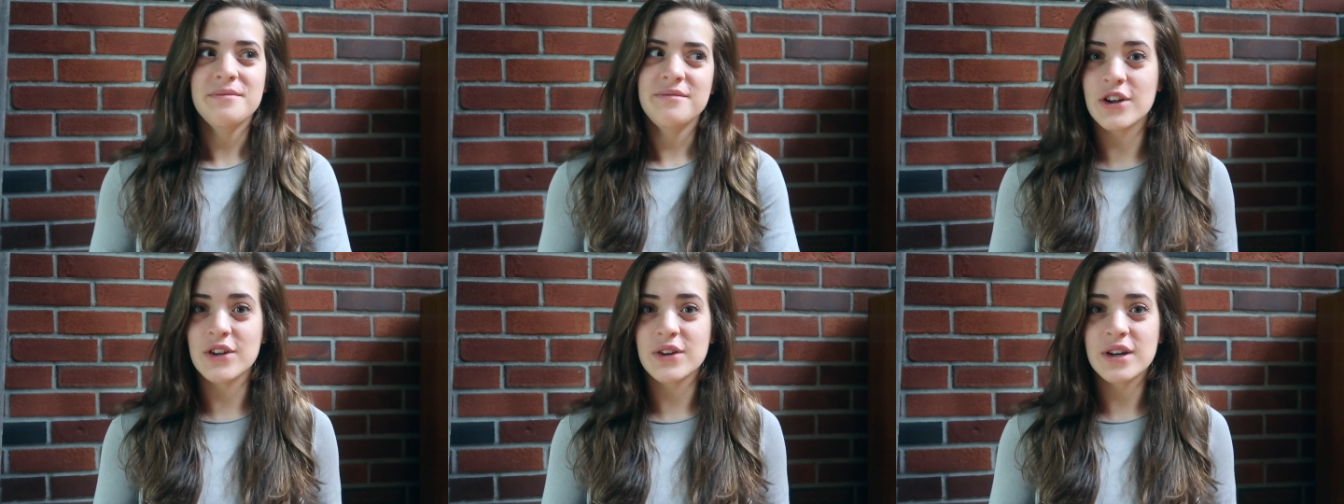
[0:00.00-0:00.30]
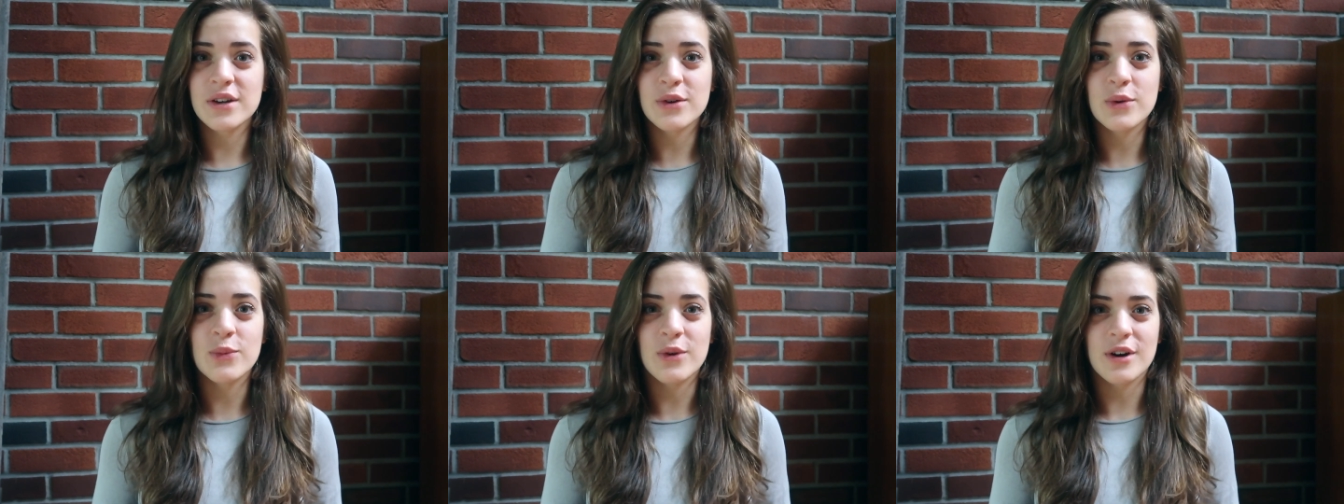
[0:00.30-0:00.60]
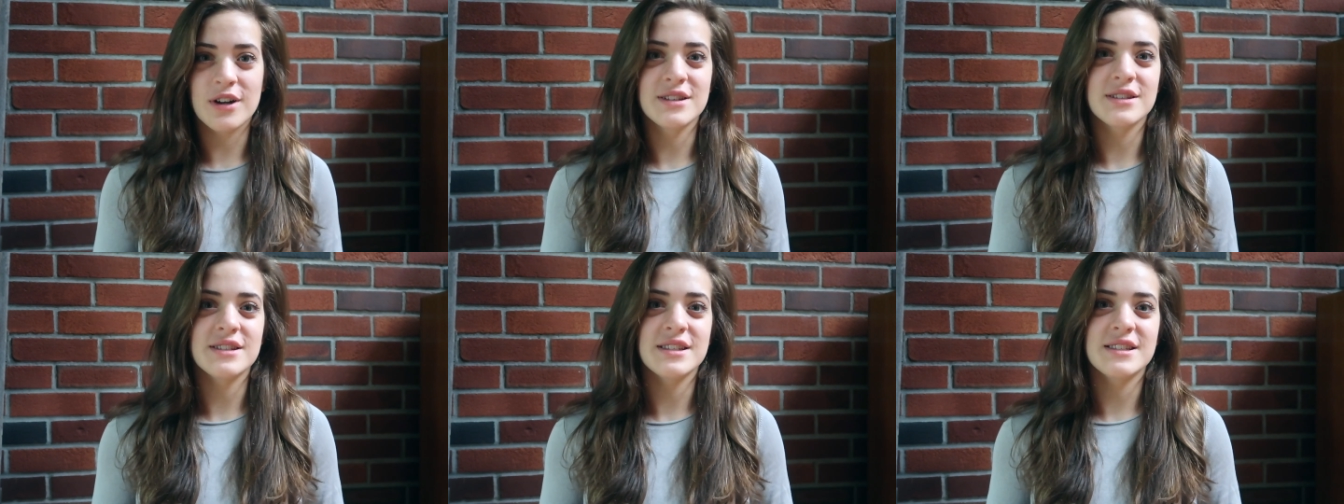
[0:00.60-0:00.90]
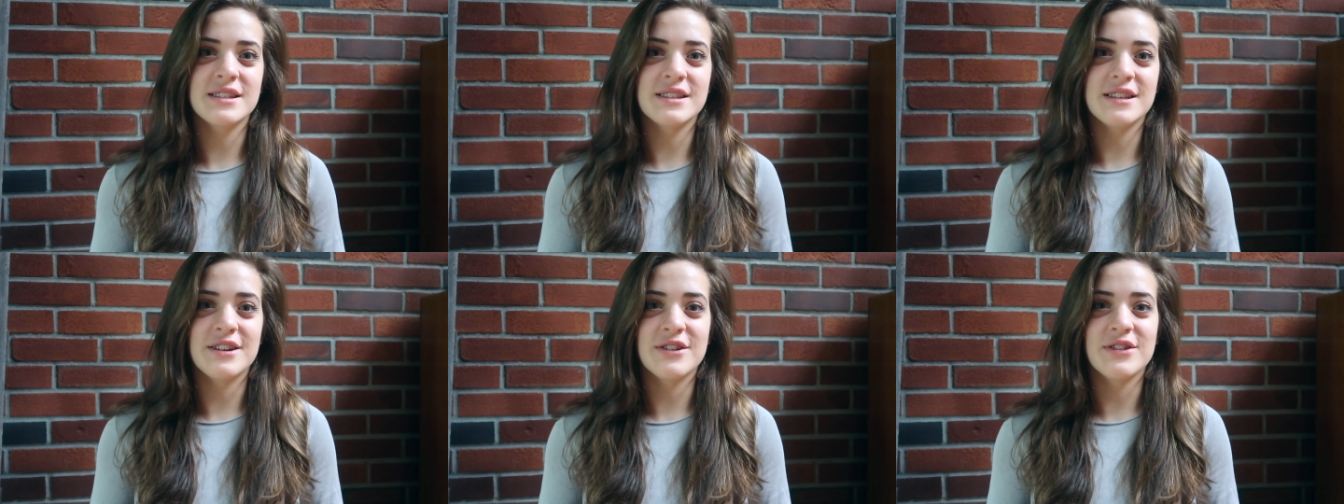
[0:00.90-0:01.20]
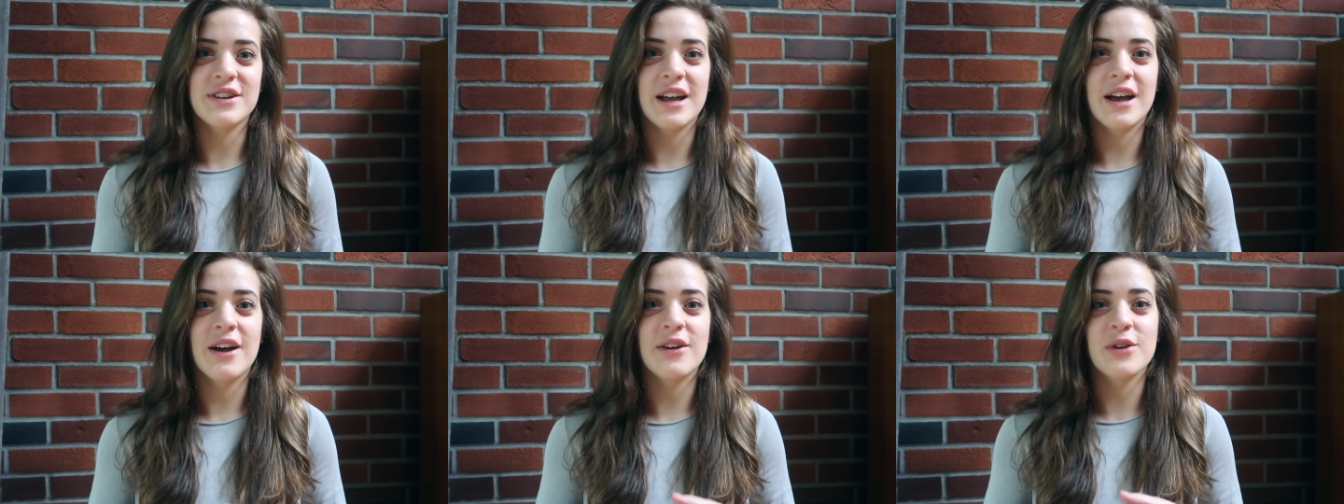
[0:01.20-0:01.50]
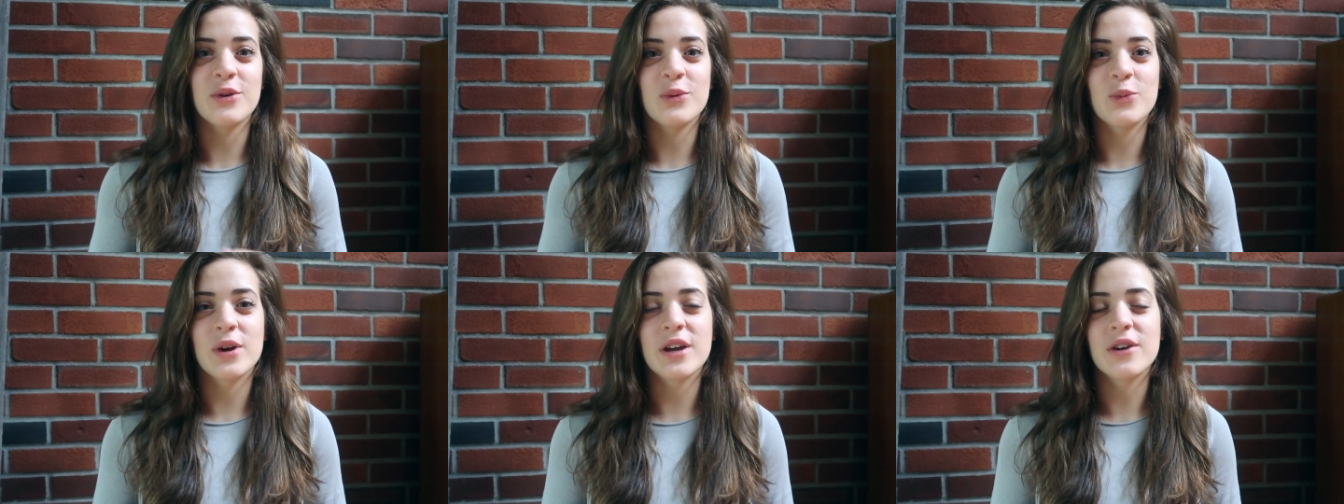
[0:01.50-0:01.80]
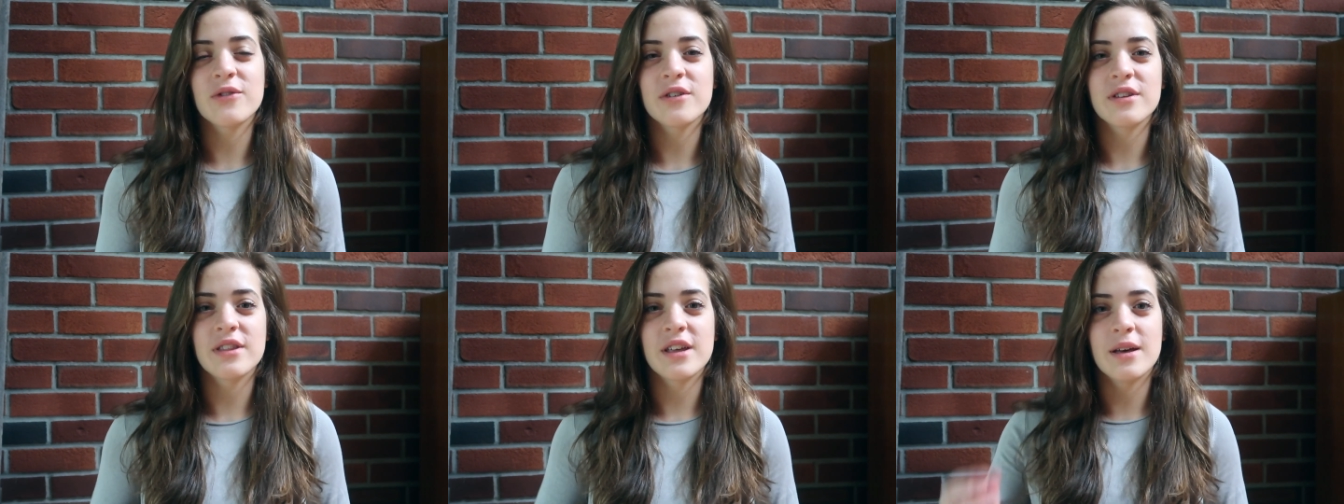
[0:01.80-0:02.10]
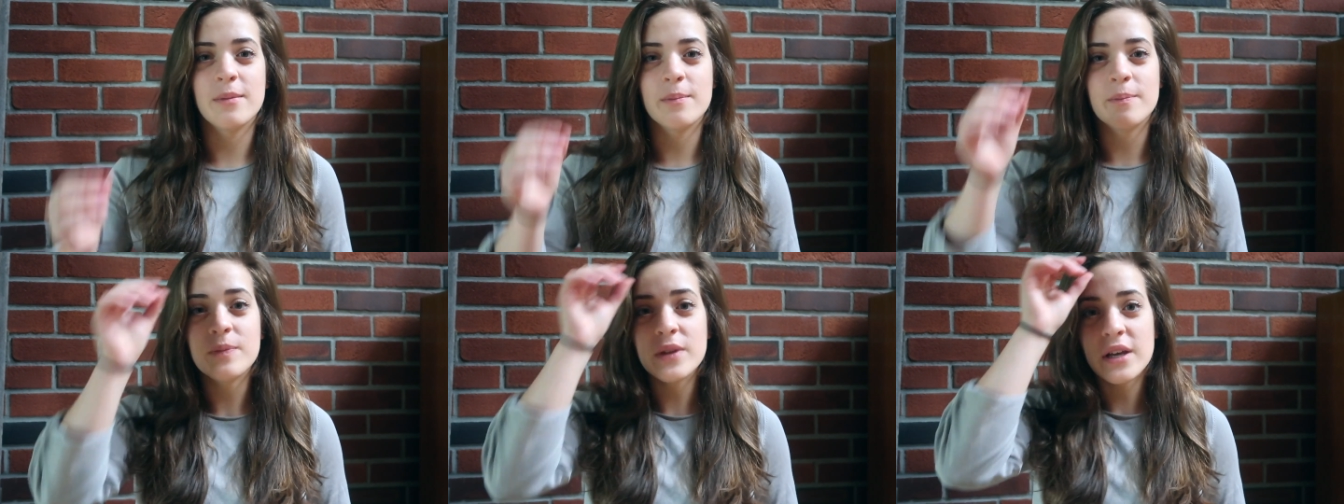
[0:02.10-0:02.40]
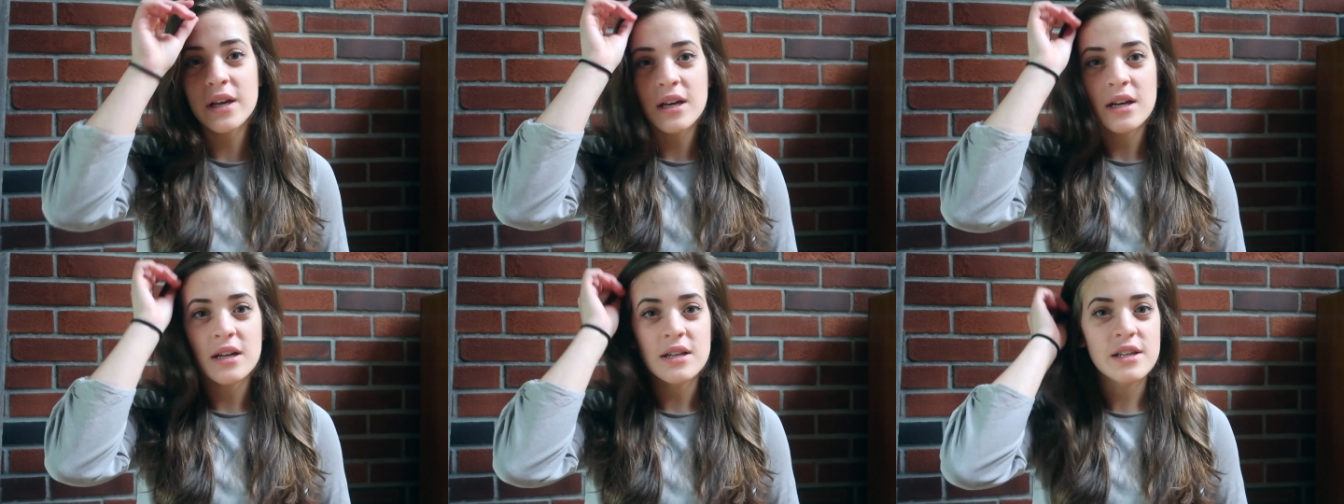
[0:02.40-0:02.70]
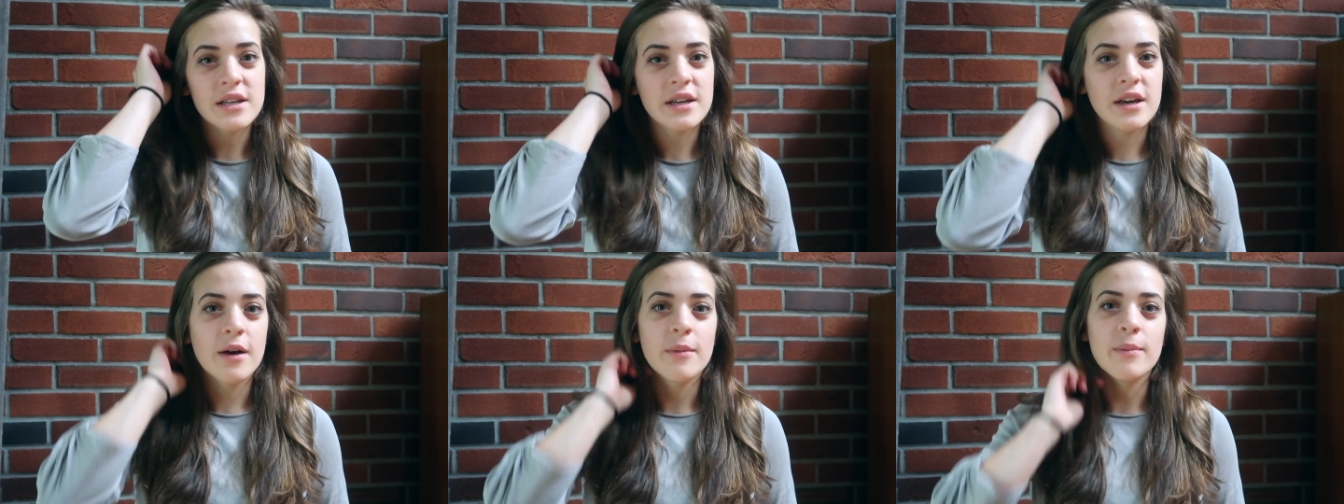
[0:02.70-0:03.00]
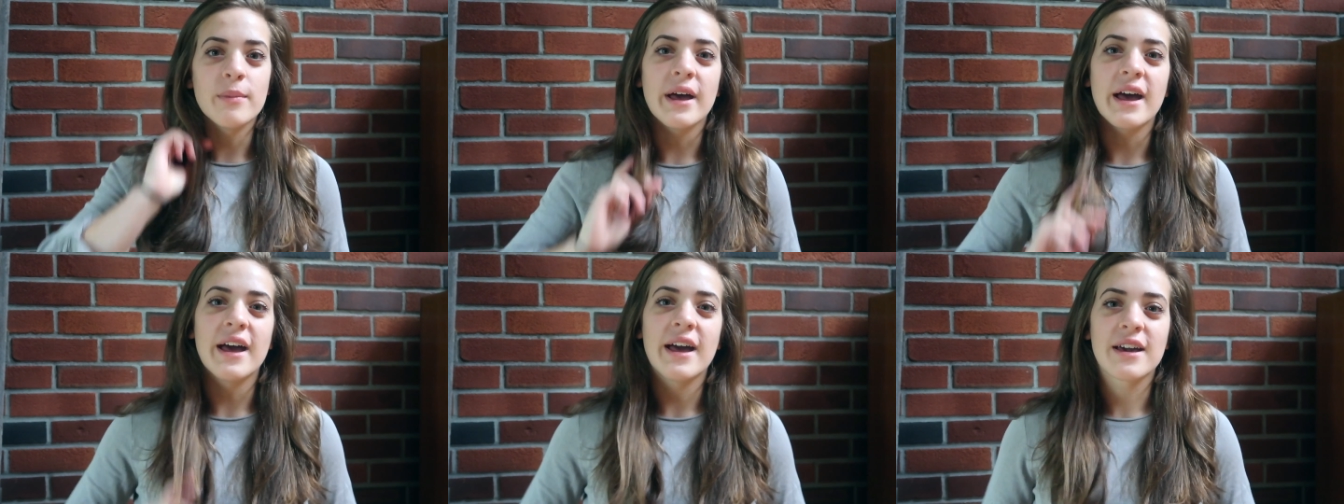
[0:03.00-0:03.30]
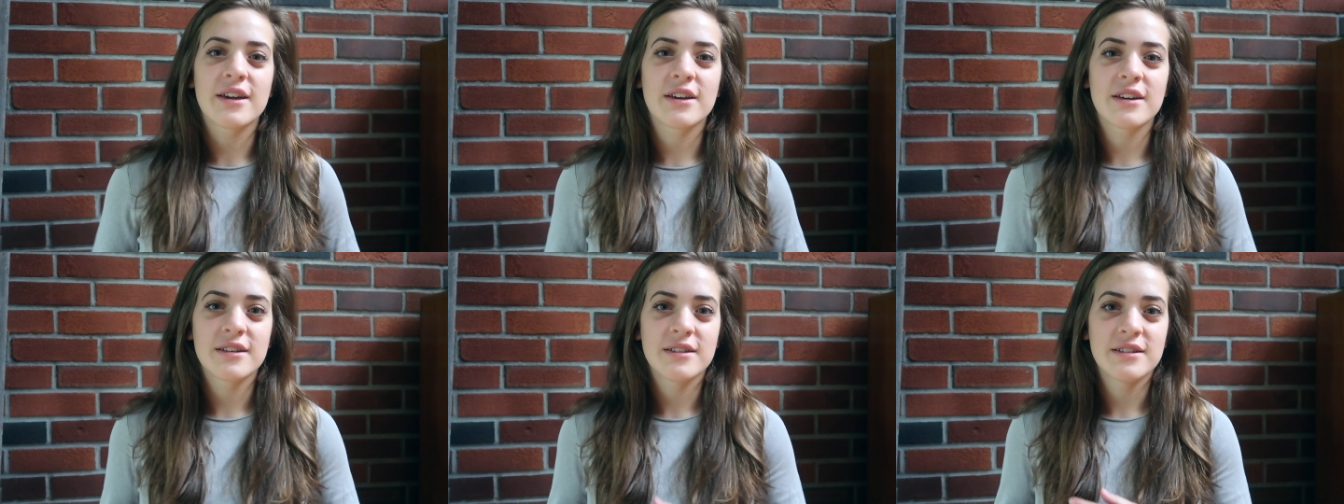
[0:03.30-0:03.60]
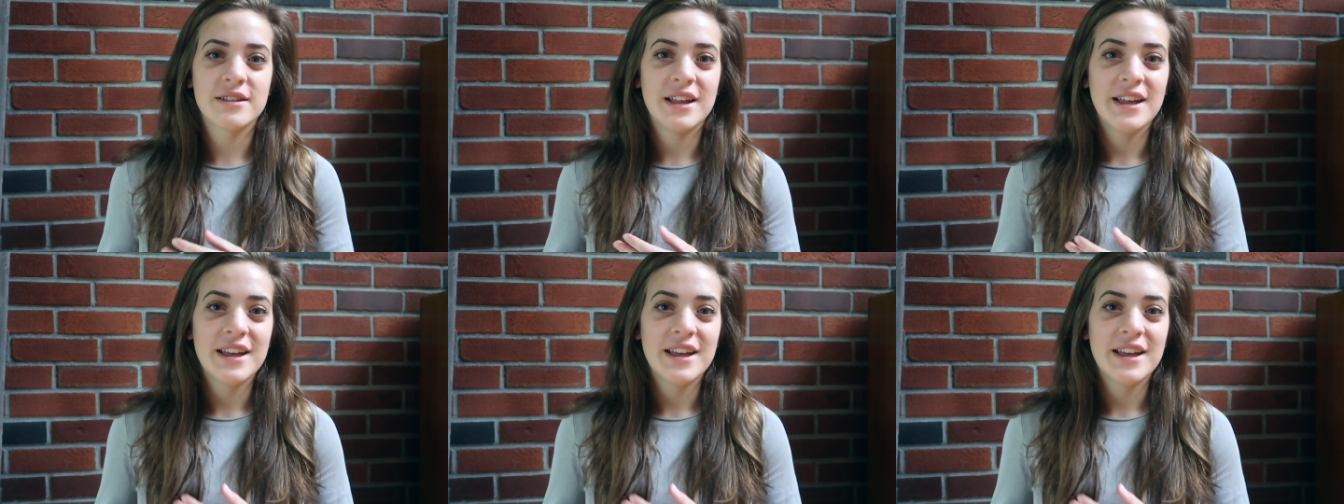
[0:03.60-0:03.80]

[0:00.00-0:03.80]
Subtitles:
Are you going to want to sit around and wait for them to come back